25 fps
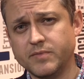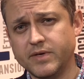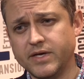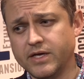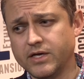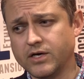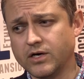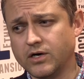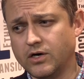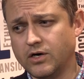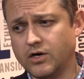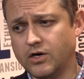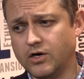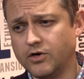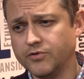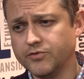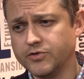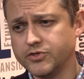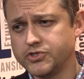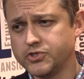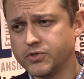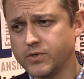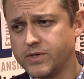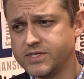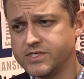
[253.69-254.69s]
make all
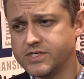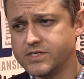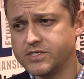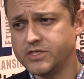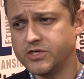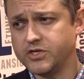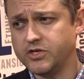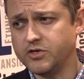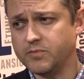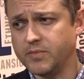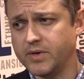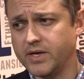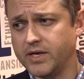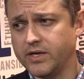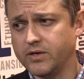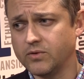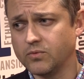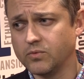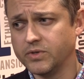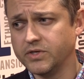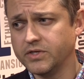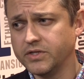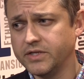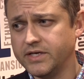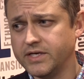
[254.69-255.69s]
the choices that you make
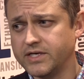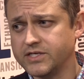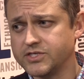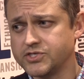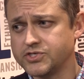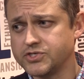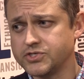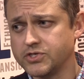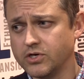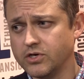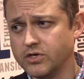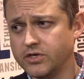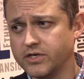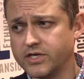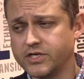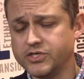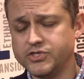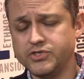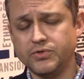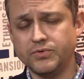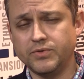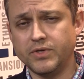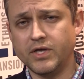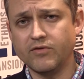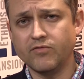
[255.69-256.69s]
really uncertain
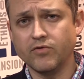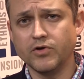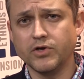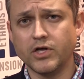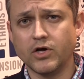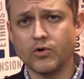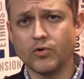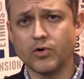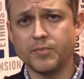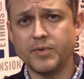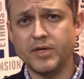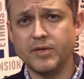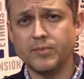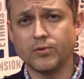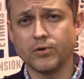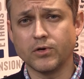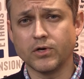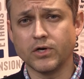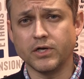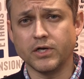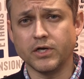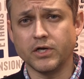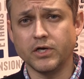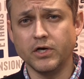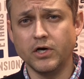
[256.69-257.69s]
because you never know where people are
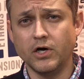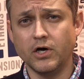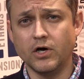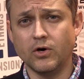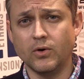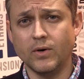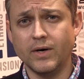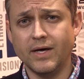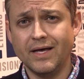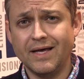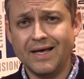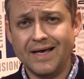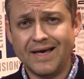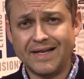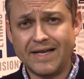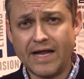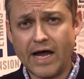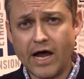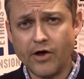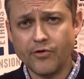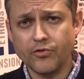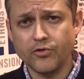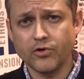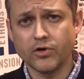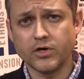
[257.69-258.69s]
going to go and
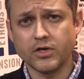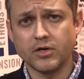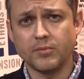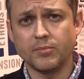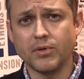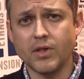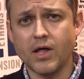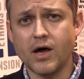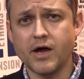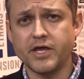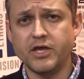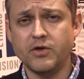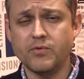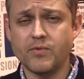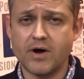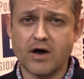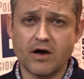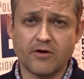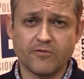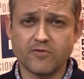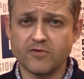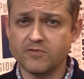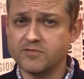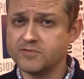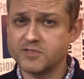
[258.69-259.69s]
how they're going to block you
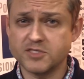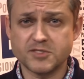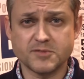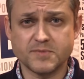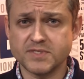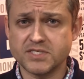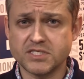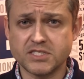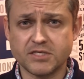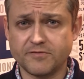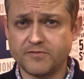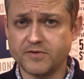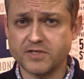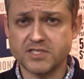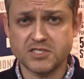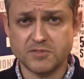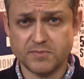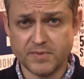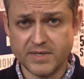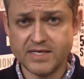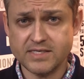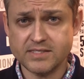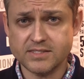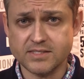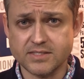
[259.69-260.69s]
out from specific
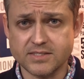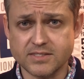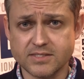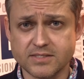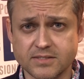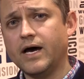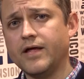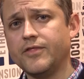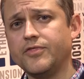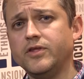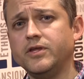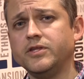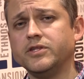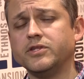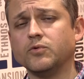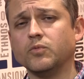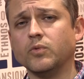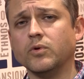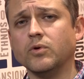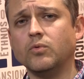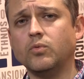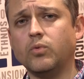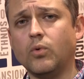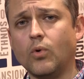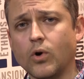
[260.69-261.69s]
spaces. I think the
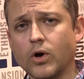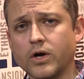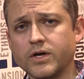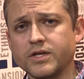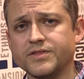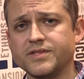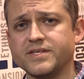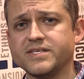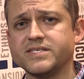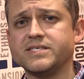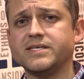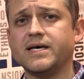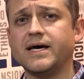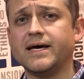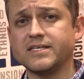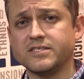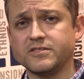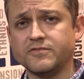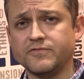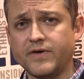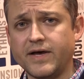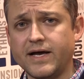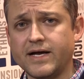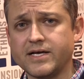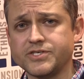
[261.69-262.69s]
reward and the
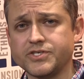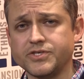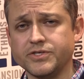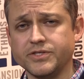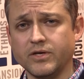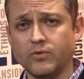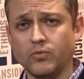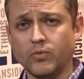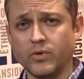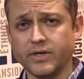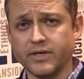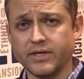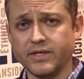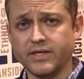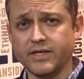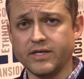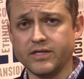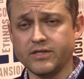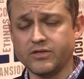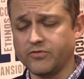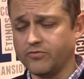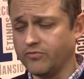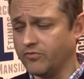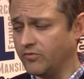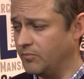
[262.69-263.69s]
satisfaction that one
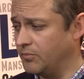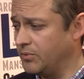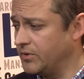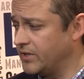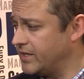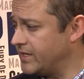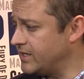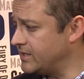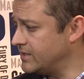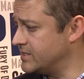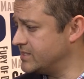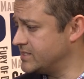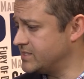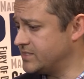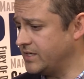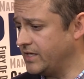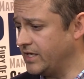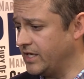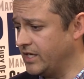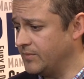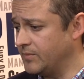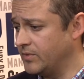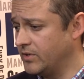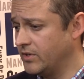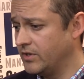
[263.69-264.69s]
gets from playing this
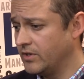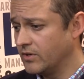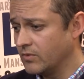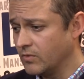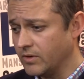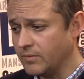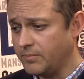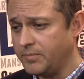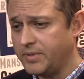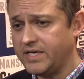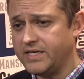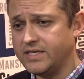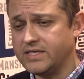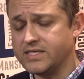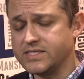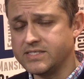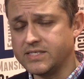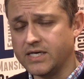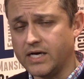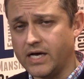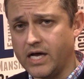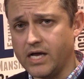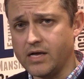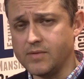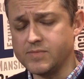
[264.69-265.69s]
game repeated
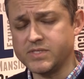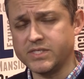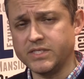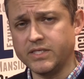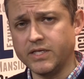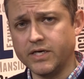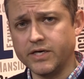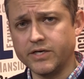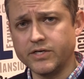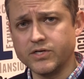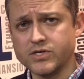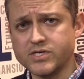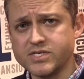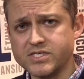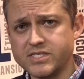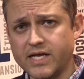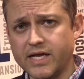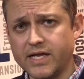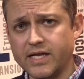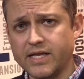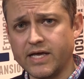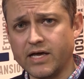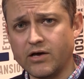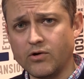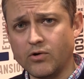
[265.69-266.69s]
times and
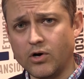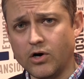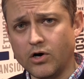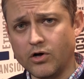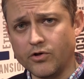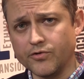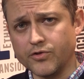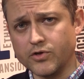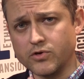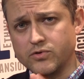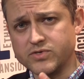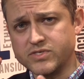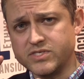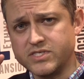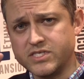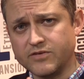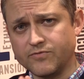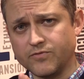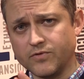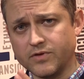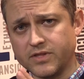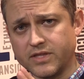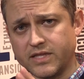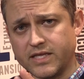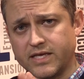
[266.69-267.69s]
understanding how all those
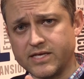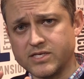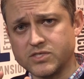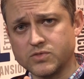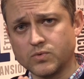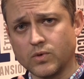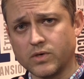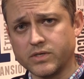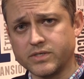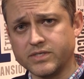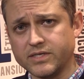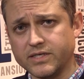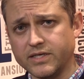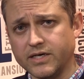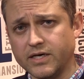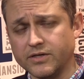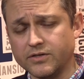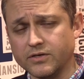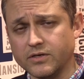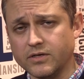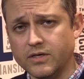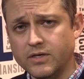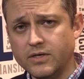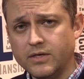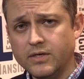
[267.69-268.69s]
different things work
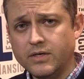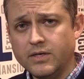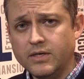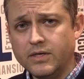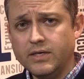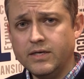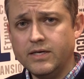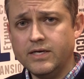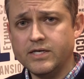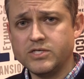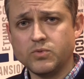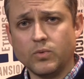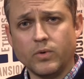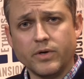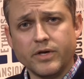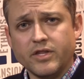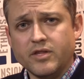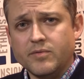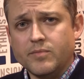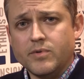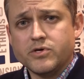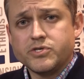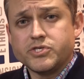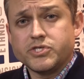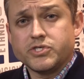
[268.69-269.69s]
together is one of
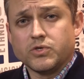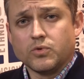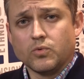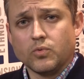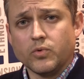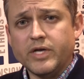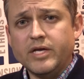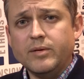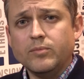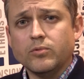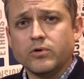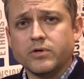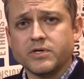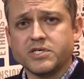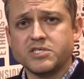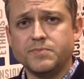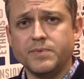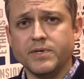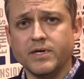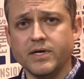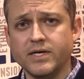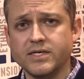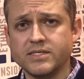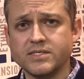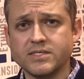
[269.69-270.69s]
the most cerebral
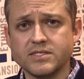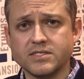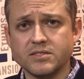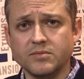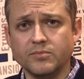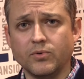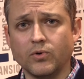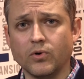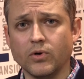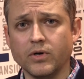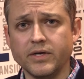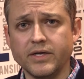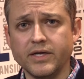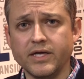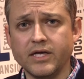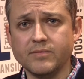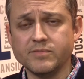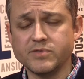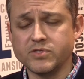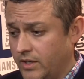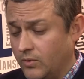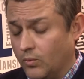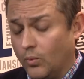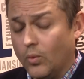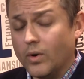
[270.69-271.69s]
experiences in board
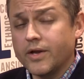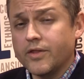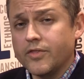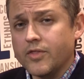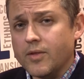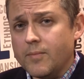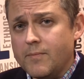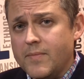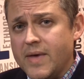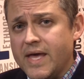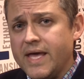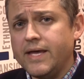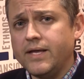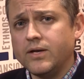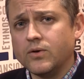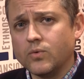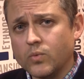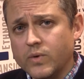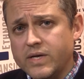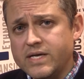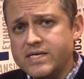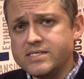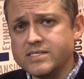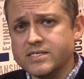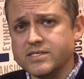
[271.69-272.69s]
games, and one of the main
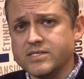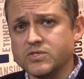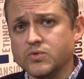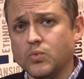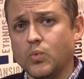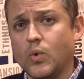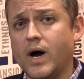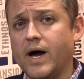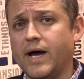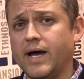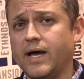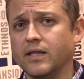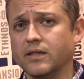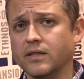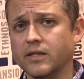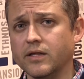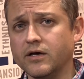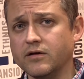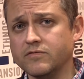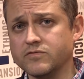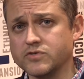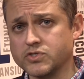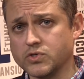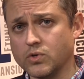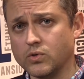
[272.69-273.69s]
reasons why I
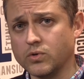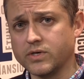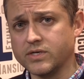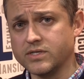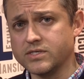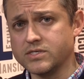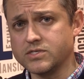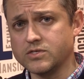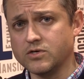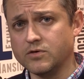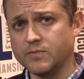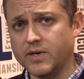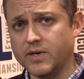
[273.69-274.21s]
love Tzolk'in so